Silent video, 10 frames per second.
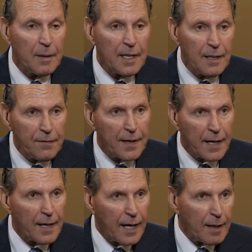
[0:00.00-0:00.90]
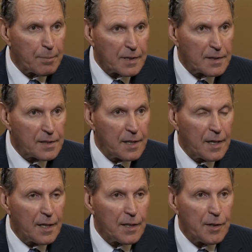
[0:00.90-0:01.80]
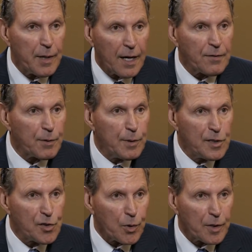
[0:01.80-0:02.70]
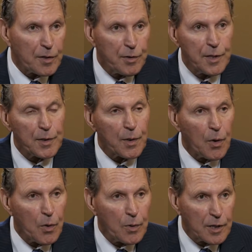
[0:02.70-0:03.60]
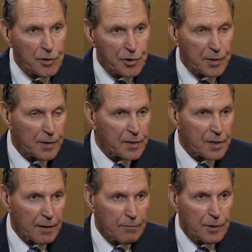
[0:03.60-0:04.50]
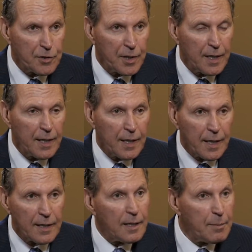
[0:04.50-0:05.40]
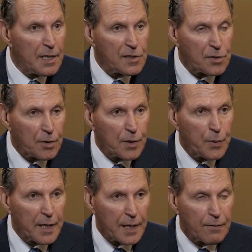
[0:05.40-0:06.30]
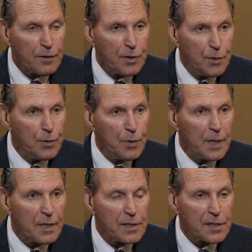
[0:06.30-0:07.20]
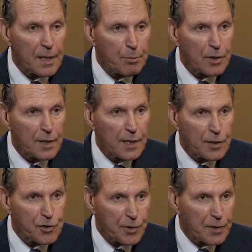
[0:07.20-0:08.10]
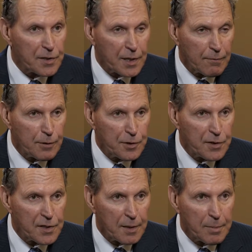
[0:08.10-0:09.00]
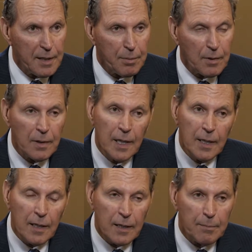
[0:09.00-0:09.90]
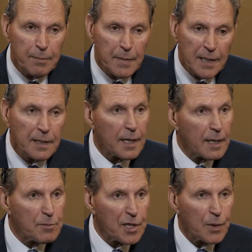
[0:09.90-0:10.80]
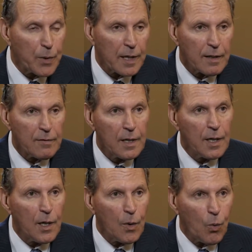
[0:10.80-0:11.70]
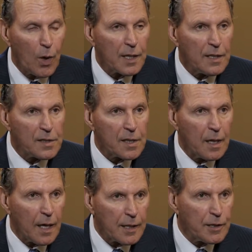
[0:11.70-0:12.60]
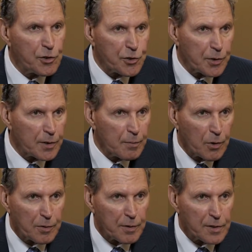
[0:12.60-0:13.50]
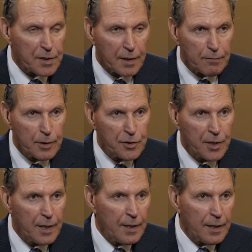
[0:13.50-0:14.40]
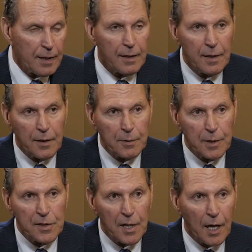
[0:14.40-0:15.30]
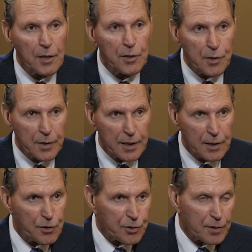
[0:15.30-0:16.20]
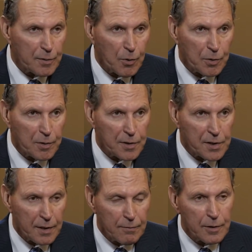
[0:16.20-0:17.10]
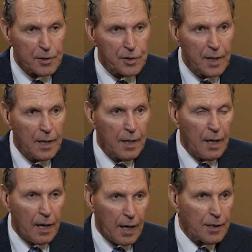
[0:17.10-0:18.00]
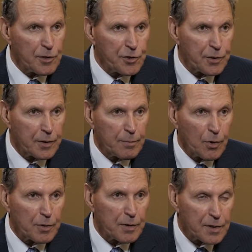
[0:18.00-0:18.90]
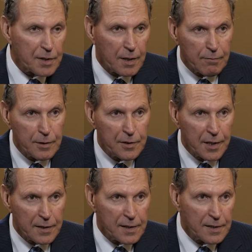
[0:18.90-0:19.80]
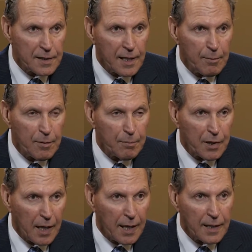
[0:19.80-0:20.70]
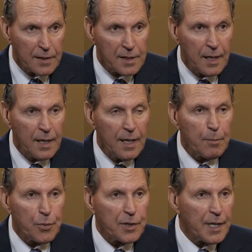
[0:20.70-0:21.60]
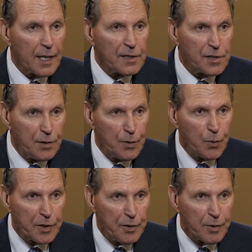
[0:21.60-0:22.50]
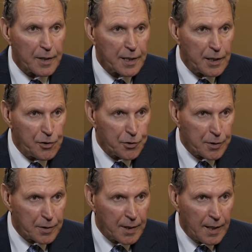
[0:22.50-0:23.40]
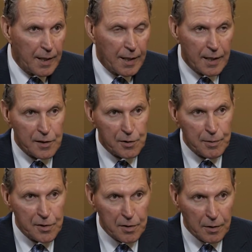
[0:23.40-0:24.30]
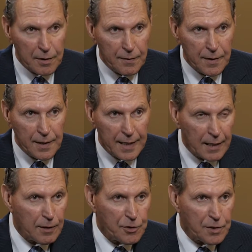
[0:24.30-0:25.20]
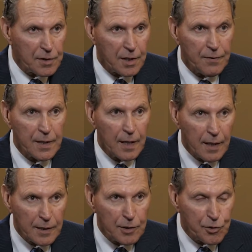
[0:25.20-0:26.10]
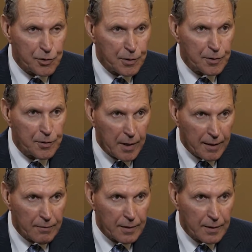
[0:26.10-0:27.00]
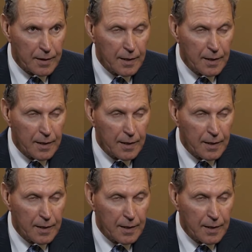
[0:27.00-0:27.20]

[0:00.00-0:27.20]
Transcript: If that happens, you have to resort to your own insurance coverage. And in Minnesota, we have two separate insurance coverages that people are many times unaware of. One is uninsured motorist coverage, and the other is underinsured motorist coverage. Uninsured motorist coverage, as its name implies, protects you when you are injured as a result of the negligence of an uninsured driver.